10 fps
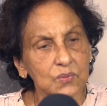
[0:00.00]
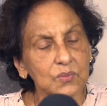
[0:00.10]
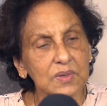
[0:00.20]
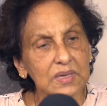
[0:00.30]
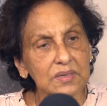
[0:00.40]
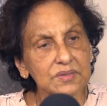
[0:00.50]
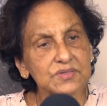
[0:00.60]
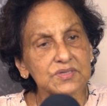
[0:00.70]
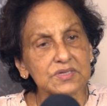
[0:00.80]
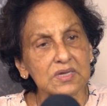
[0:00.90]
we
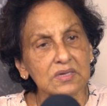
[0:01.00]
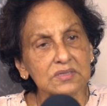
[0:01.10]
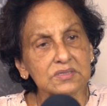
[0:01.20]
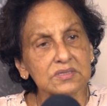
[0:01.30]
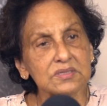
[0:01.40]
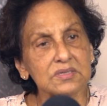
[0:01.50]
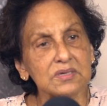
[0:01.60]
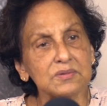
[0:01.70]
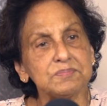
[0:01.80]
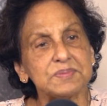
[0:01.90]
started
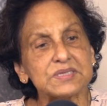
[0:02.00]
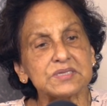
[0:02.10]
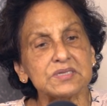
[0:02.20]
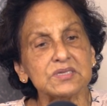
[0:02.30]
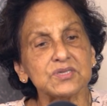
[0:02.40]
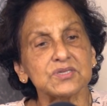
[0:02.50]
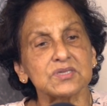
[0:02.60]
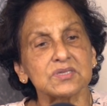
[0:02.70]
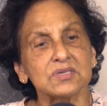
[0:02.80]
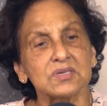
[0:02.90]
a
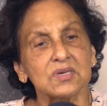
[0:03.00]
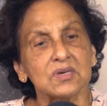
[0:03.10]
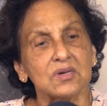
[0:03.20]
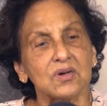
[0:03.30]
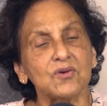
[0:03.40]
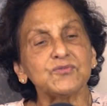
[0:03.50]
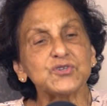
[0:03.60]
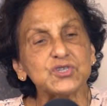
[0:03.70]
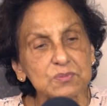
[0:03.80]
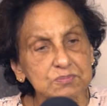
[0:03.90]
business of
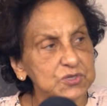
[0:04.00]
ship